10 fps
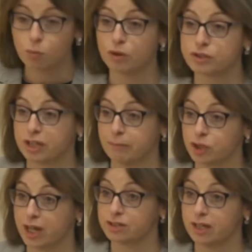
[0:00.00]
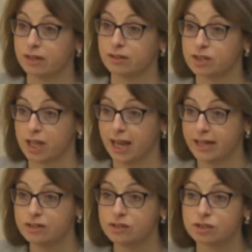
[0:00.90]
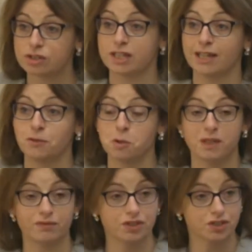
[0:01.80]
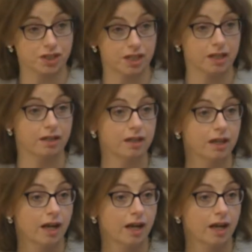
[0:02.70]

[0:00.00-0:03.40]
what subjects it contains, to give you a bit of a steer